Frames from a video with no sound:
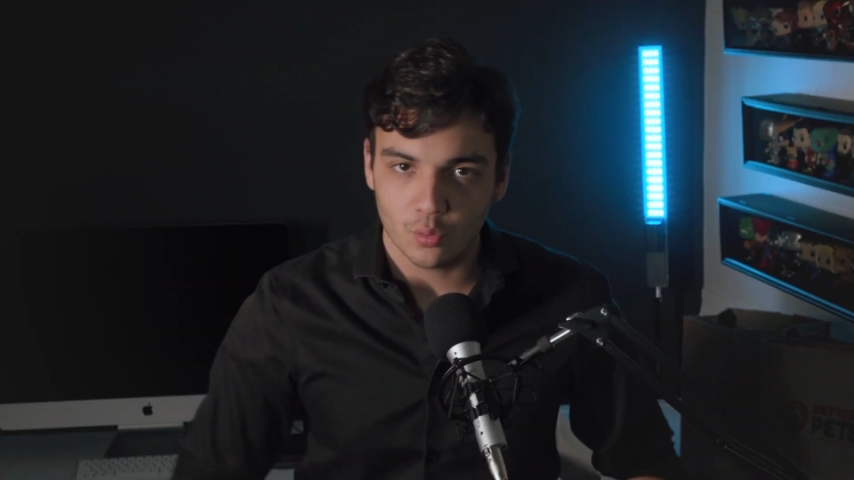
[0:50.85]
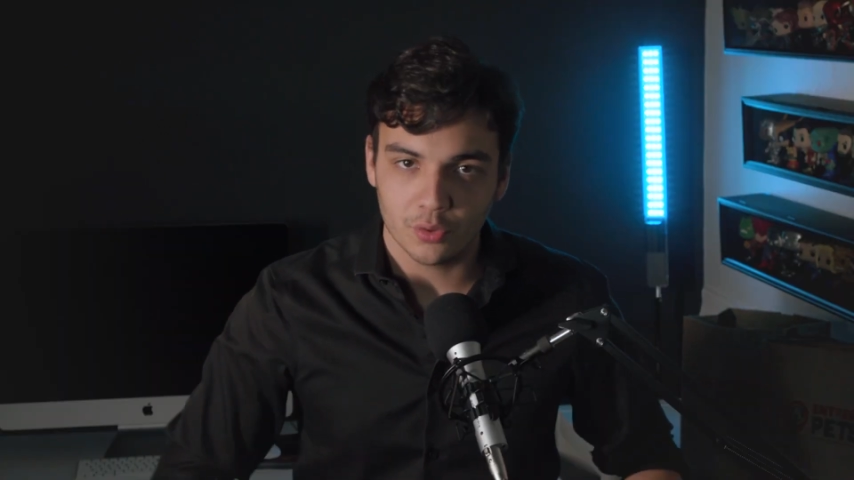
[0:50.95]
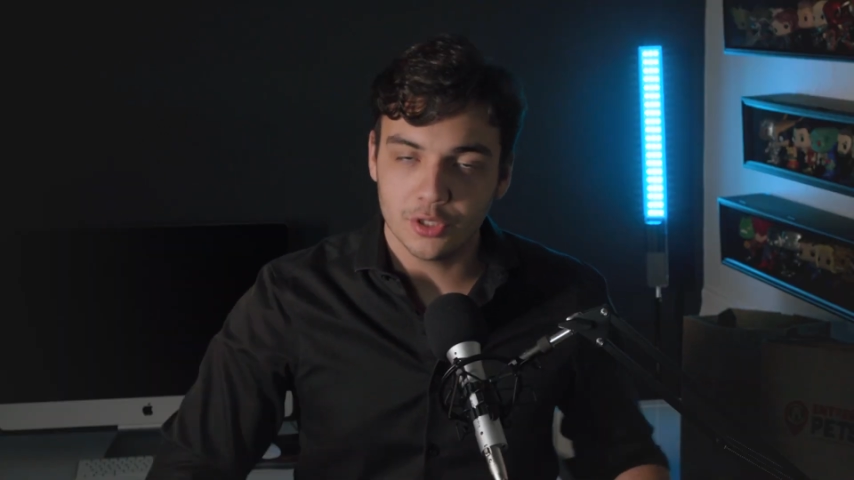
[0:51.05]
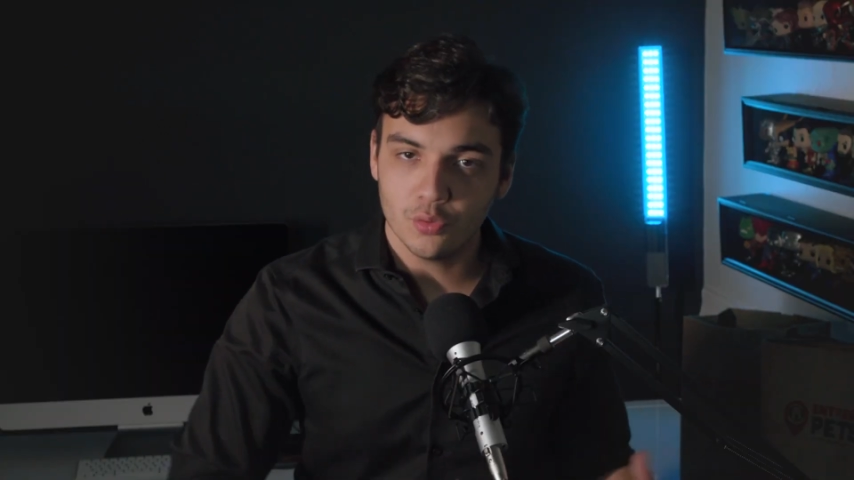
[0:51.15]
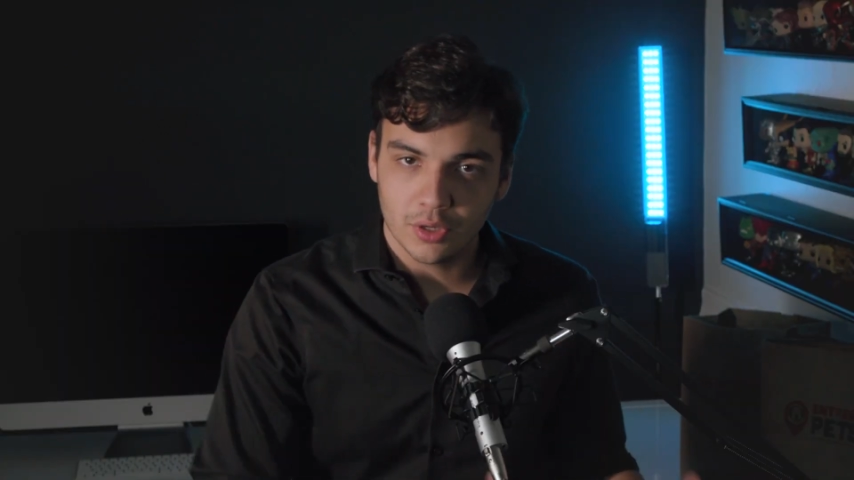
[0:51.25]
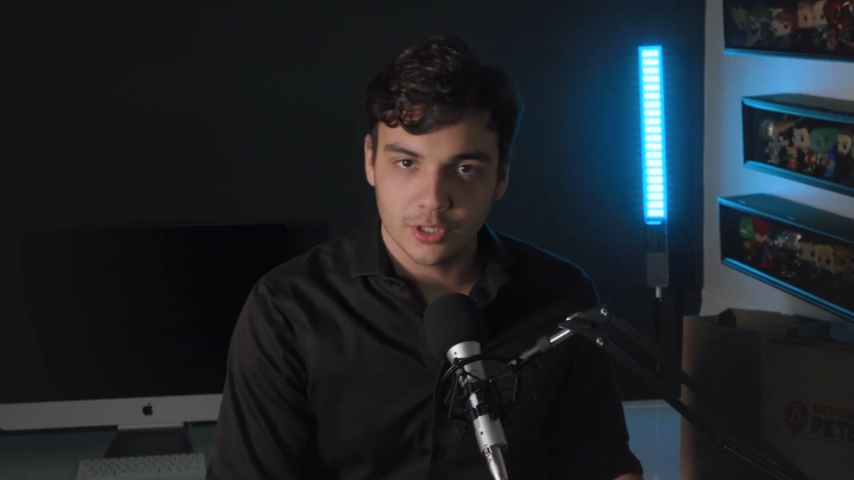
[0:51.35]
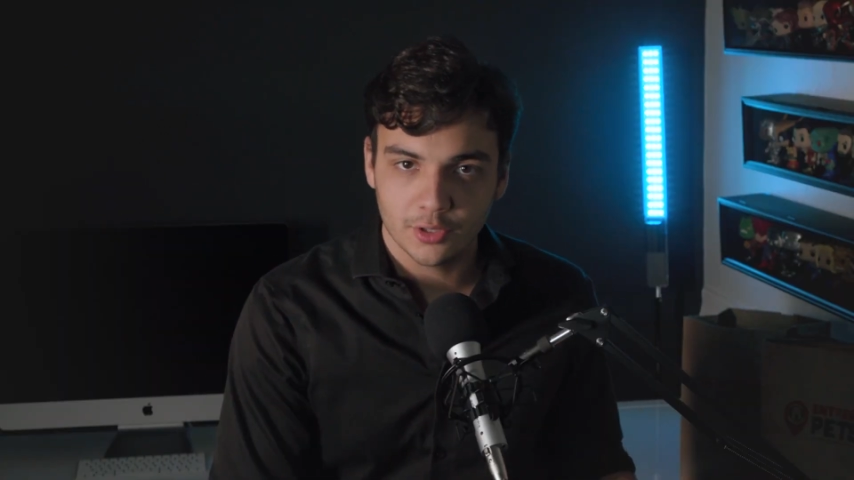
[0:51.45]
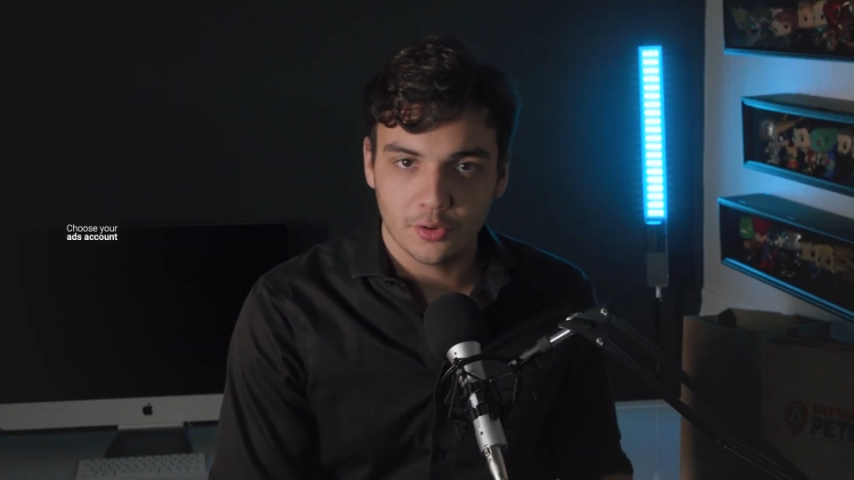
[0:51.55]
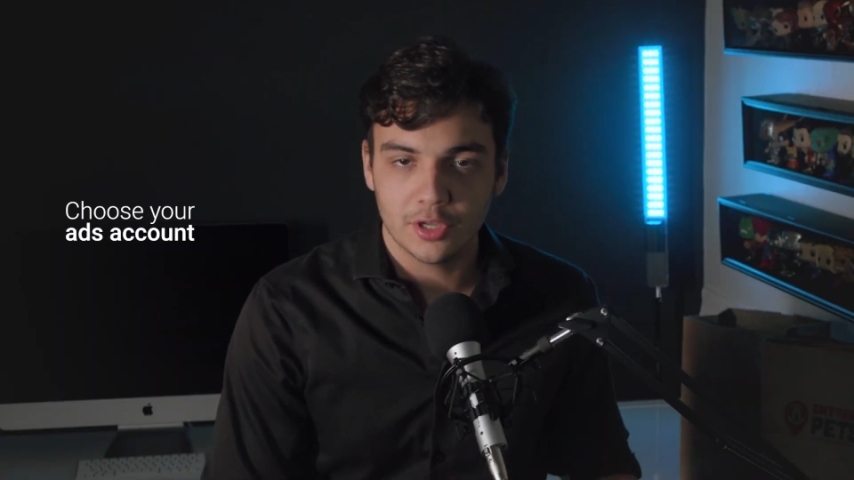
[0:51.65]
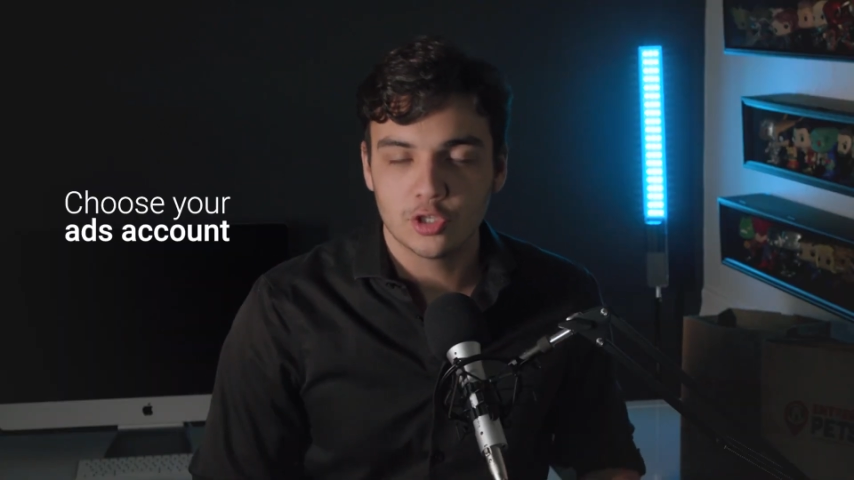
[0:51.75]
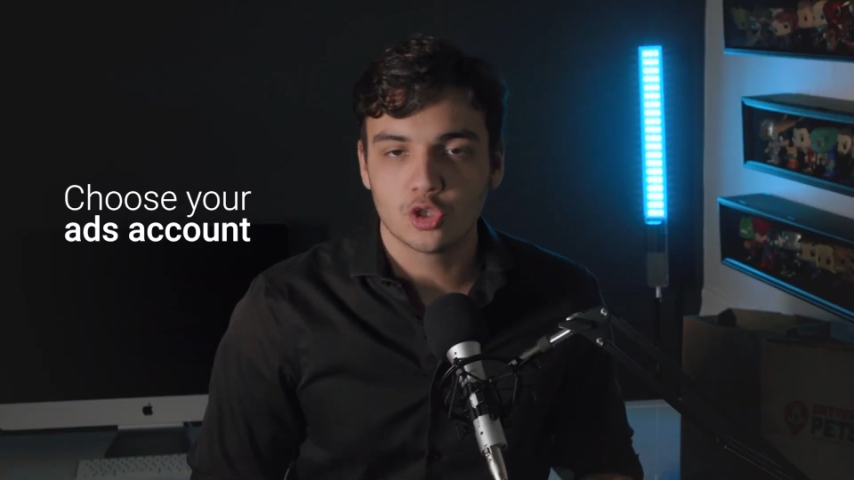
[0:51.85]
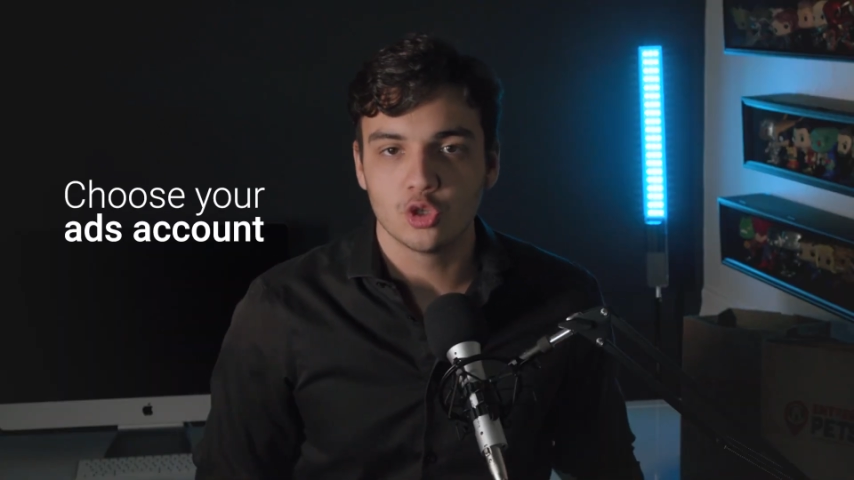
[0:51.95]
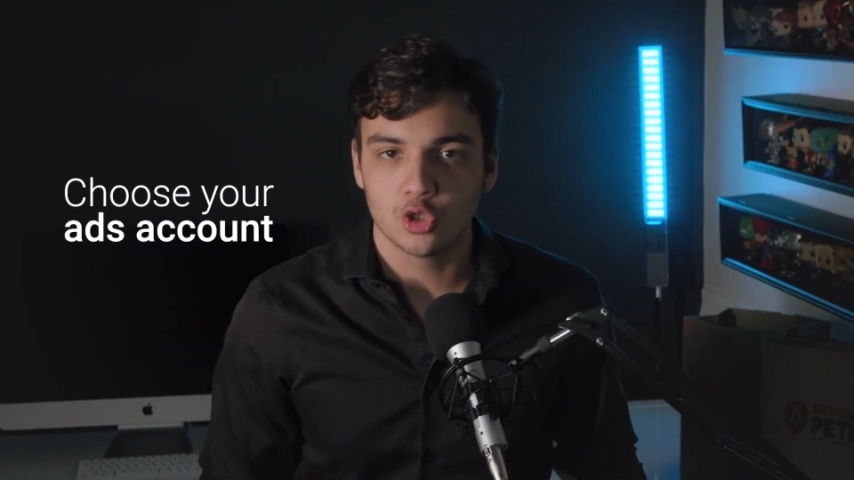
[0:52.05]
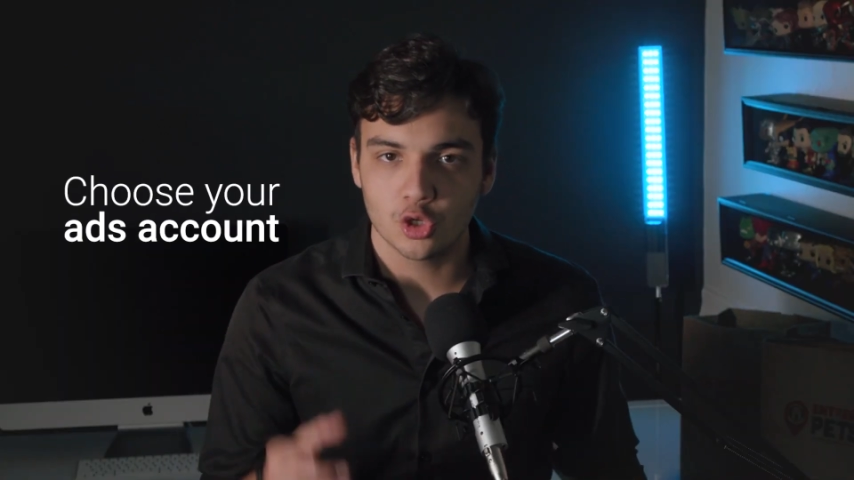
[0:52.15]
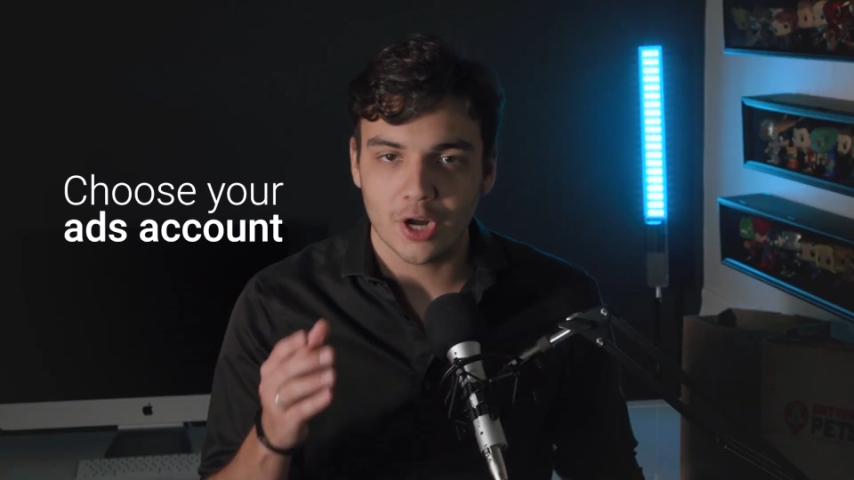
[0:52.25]
what you want to do is
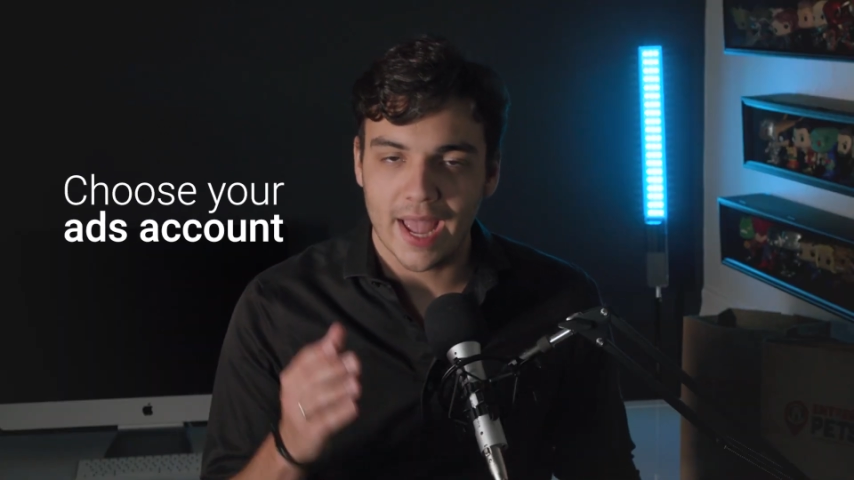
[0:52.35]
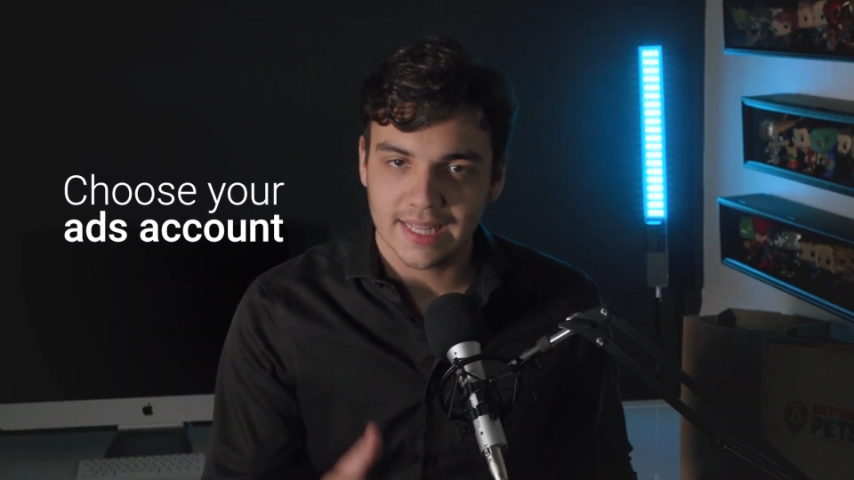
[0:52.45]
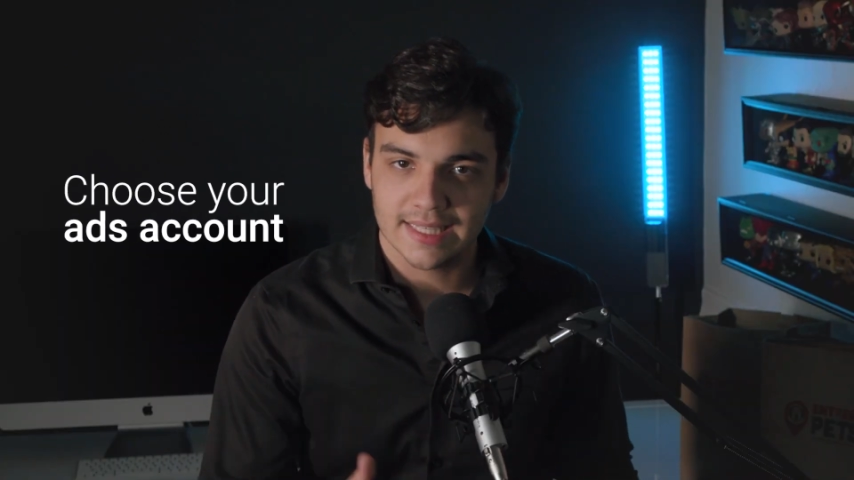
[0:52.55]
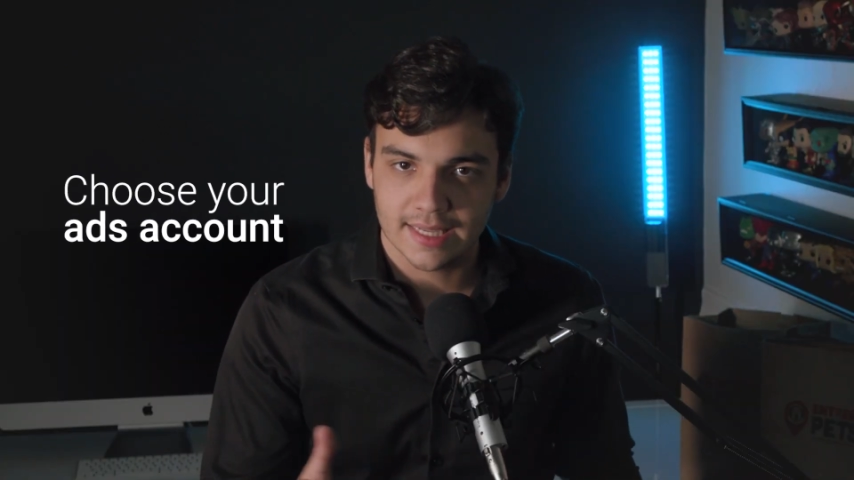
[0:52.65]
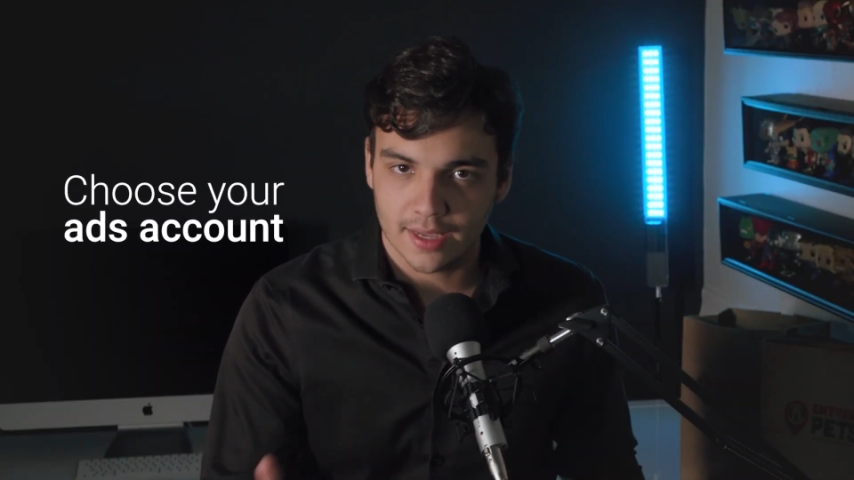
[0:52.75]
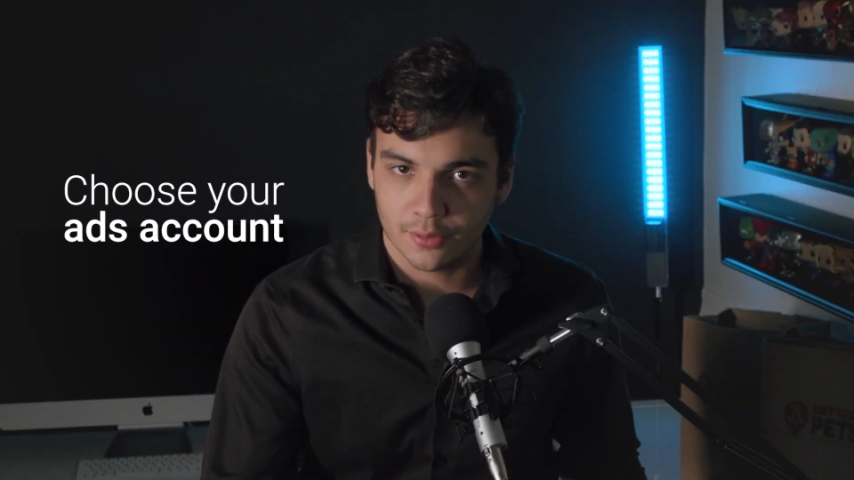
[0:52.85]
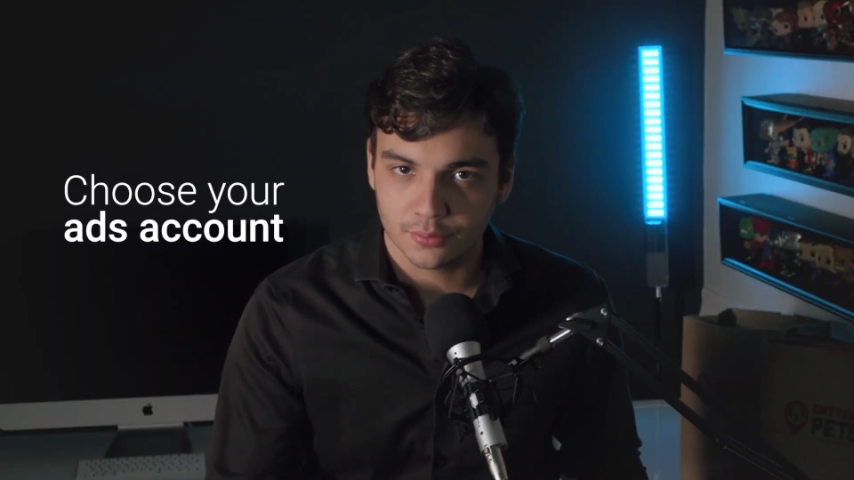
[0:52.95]
choose your ads account.